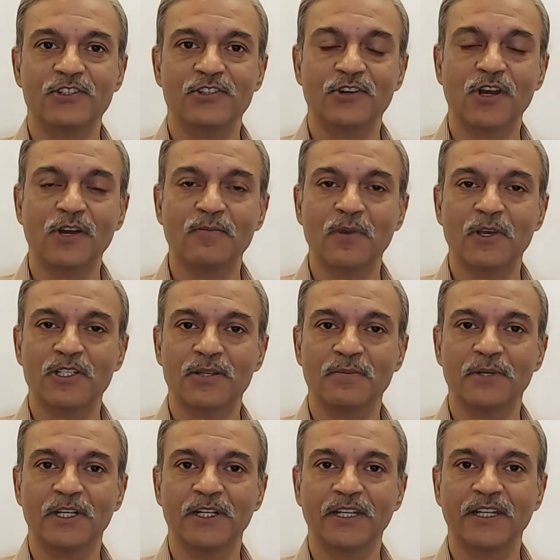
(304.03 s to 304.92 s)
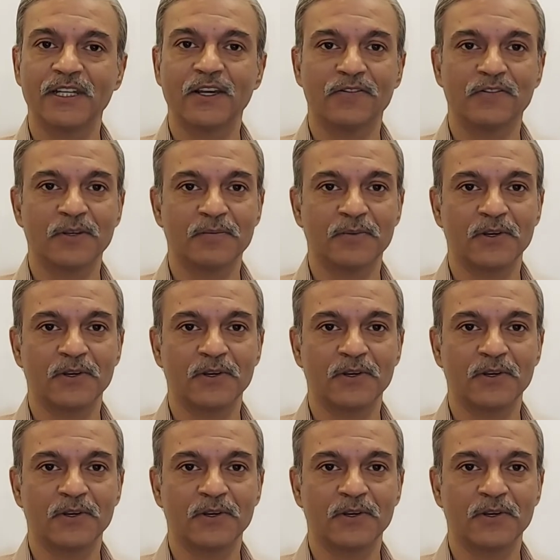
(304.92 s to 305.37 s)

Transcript: strong possibility of the